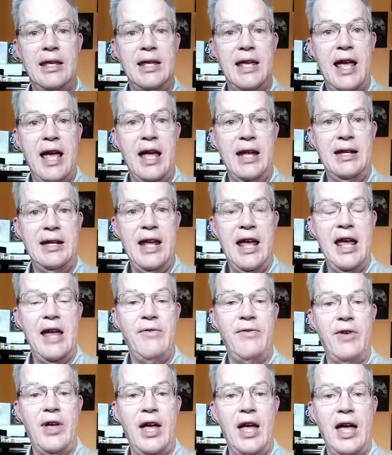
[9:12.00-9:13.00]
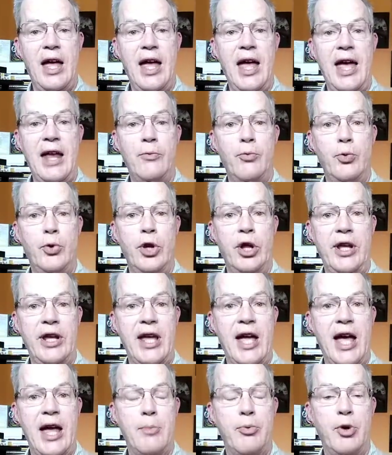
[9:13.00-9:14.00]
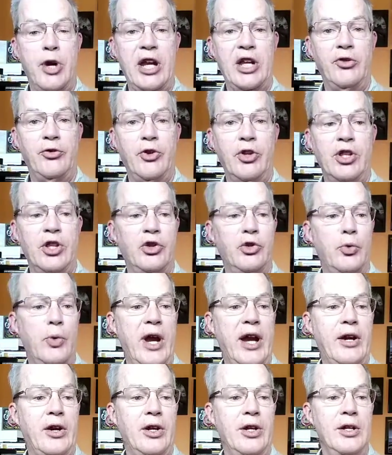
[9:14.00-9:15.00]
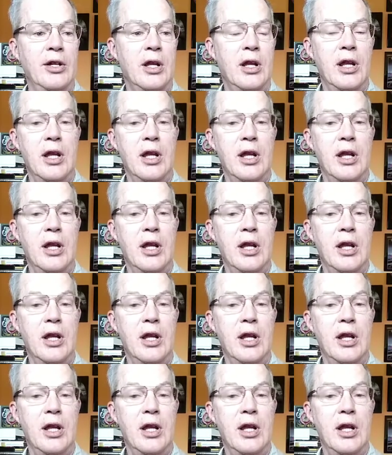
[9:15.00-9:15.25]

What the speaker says: Yeah, Dave had really high praise for this record.